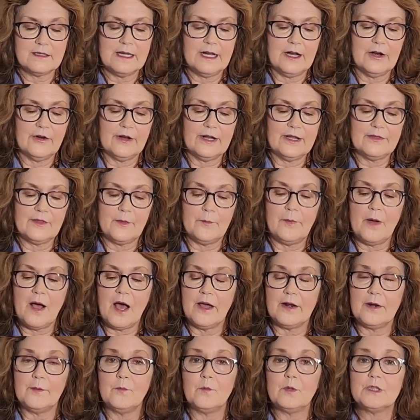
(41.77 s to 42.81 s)
area at the
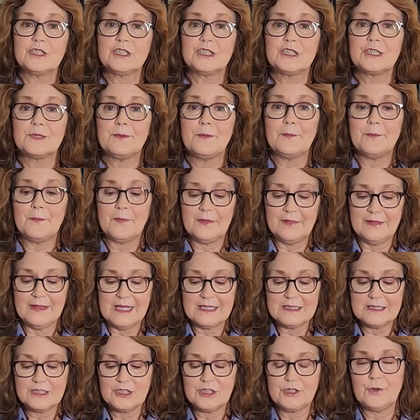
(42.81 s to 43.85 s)
bottom, which
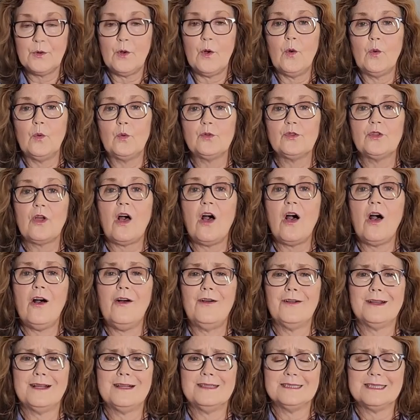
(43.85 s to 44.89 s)
lets you hold
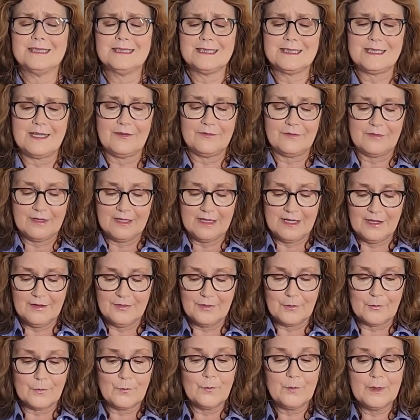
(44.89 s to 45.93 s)
all kinds of stuff.
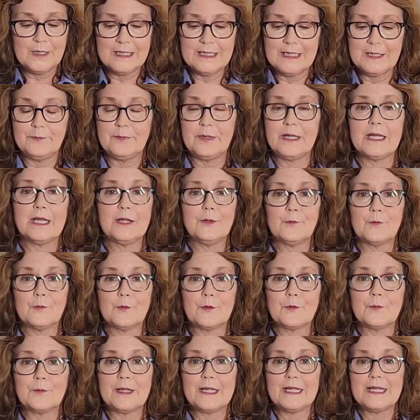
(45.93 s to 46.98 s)
They're really big and
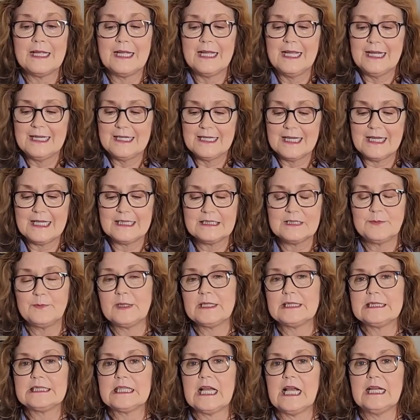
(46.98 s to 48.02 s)
roomy, nice
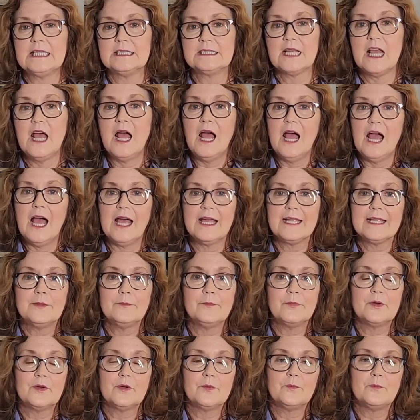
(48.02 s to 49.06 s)
big size. I can
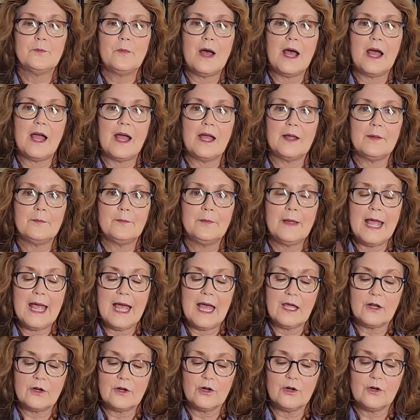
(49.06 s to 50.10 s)
put my
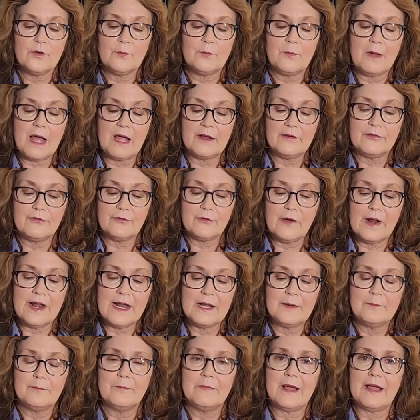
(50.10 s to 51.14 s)
pattern, my
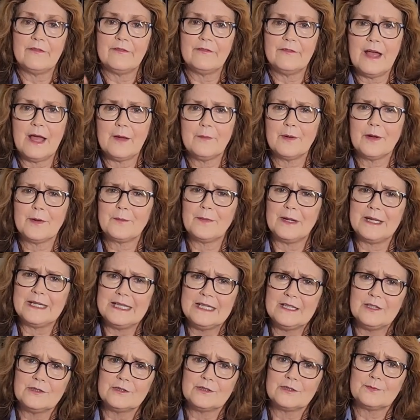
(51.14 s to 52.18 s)
frame, my fabric, my
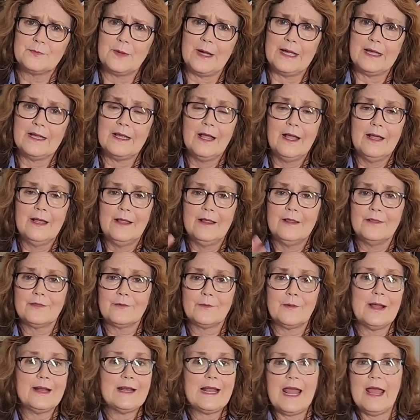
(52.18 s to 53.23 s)
needles, my
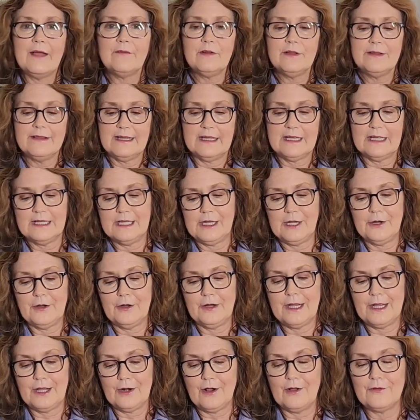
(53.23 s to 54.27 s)
thread, everything in
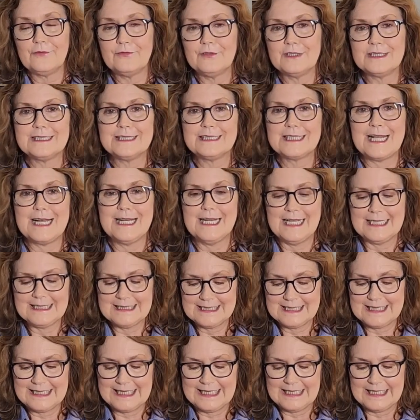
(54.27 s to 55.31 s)
here. It all fits
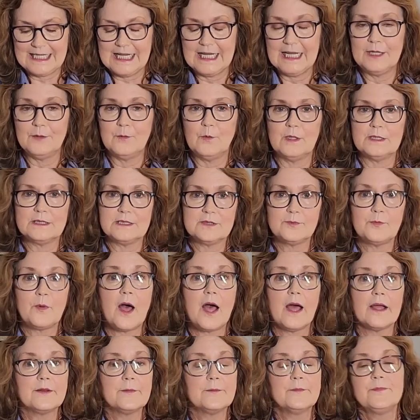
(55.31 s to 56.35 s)
nice and neat in one
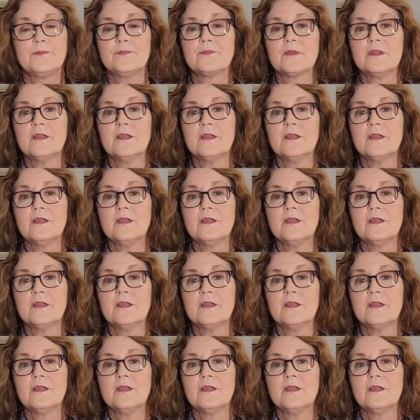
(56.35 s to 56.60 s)
spot.